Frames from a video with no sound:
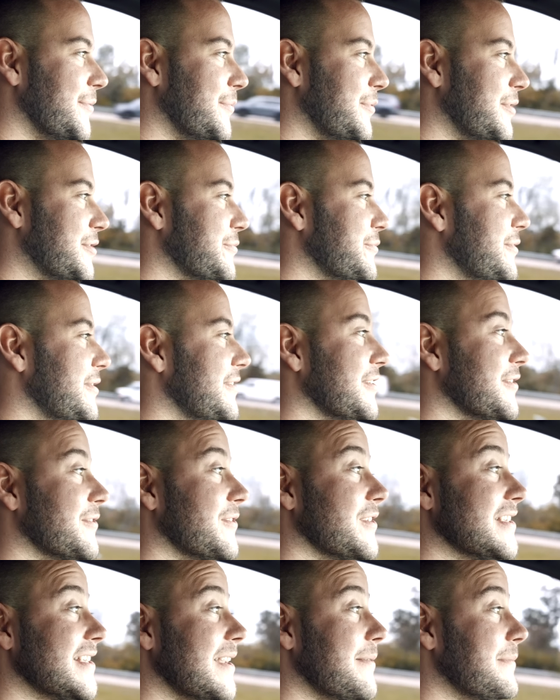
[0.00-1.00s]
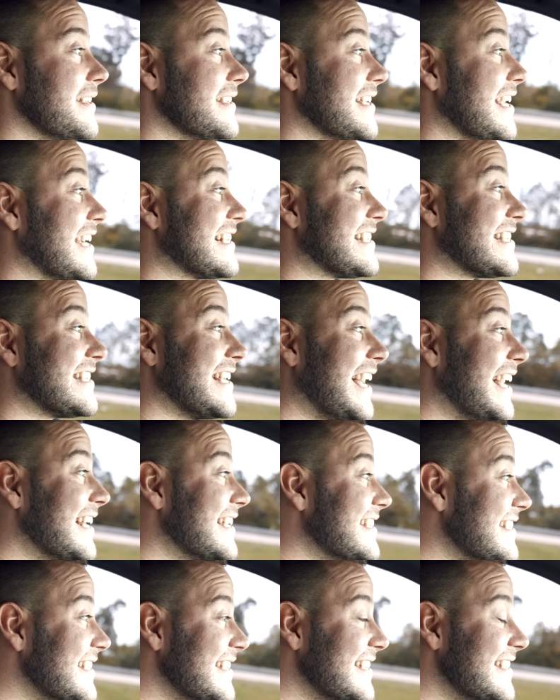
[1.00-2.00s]
which one. They're the same exact
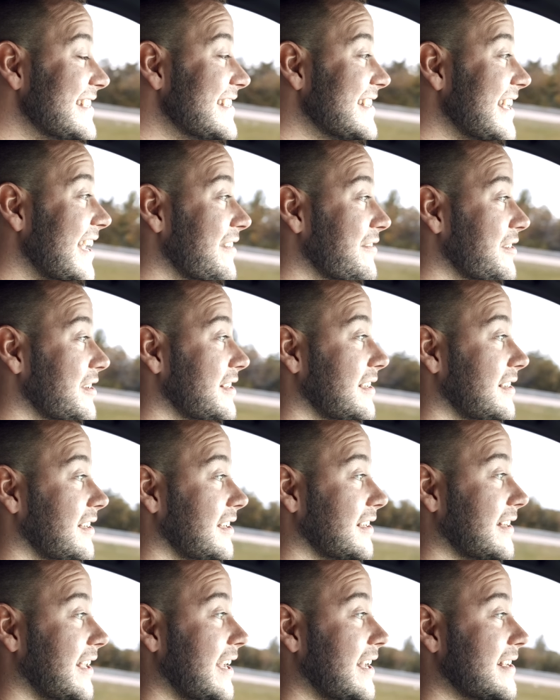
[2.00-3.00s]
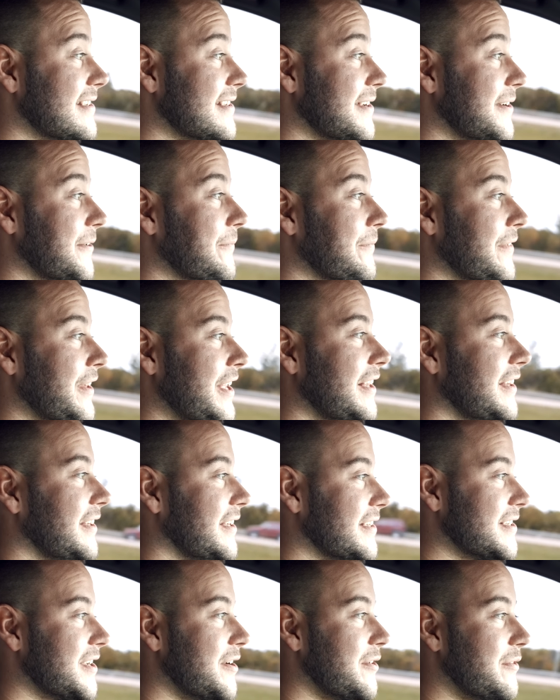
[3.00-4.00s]
sizes, everything like that. So
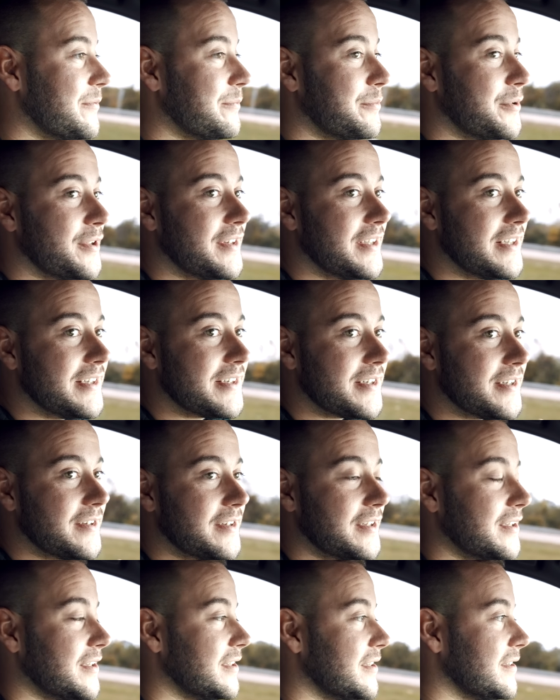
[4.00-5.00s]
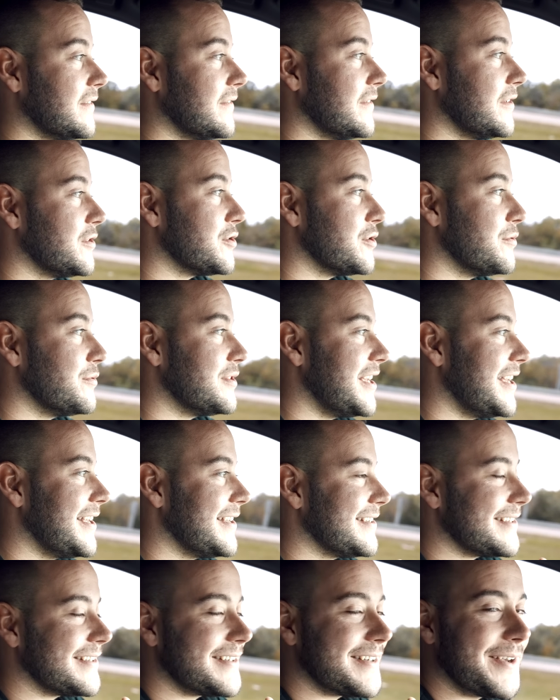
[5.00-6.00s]
let's go and put these to the, the true
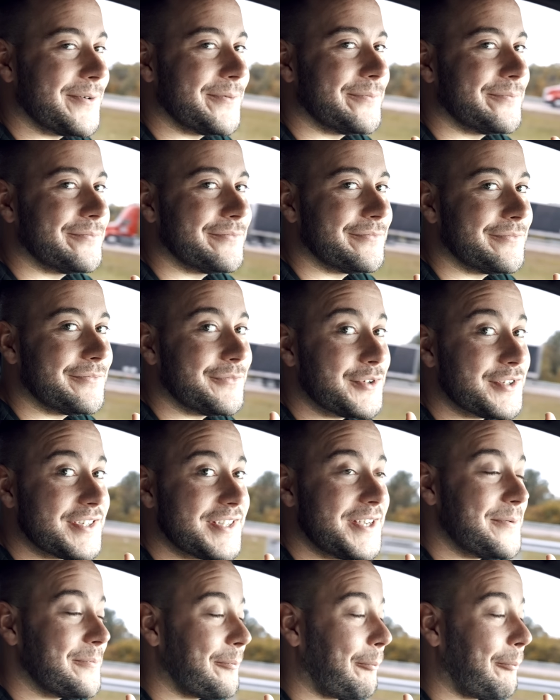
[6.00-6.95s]
test. So we'll see.